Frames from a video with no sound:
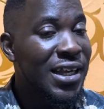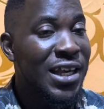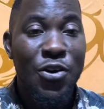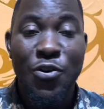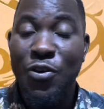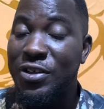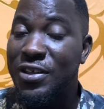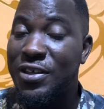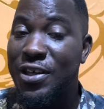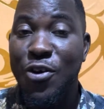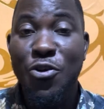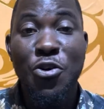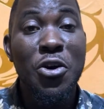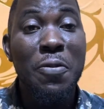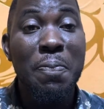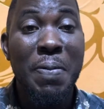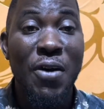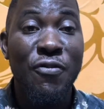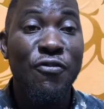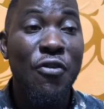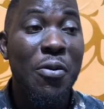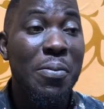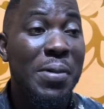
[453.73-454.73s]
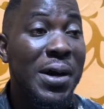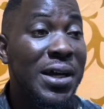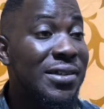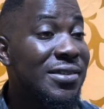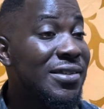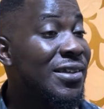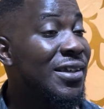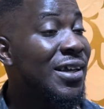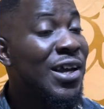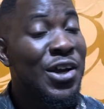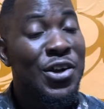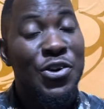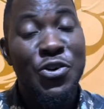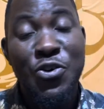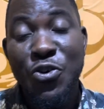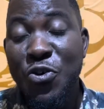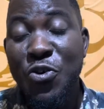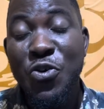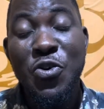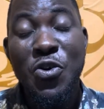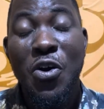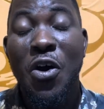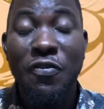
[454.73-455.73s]
It was a good performance.
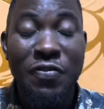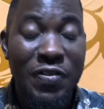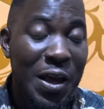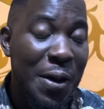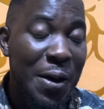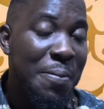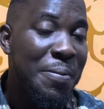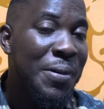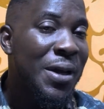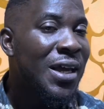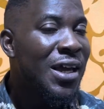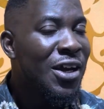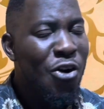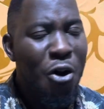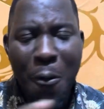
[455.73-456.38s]
You love them.